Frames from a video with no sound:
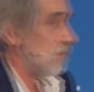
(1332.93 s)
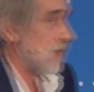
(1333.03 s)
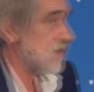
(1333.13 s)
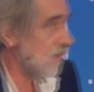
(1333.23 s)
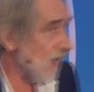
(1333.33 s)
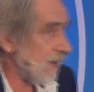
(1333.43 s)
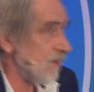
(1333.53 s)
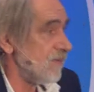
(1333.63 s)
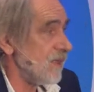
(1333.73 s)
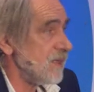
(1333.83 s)
That's fine.
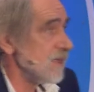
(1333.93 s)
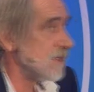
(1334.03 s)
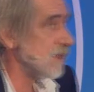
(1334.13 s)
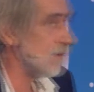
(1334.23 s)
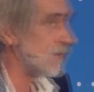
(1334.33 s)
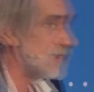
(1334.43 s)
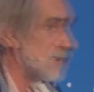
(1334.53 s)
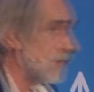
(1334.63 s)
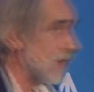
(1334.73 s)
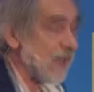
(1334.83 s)
If they think so,
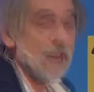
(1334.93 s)
that's okay.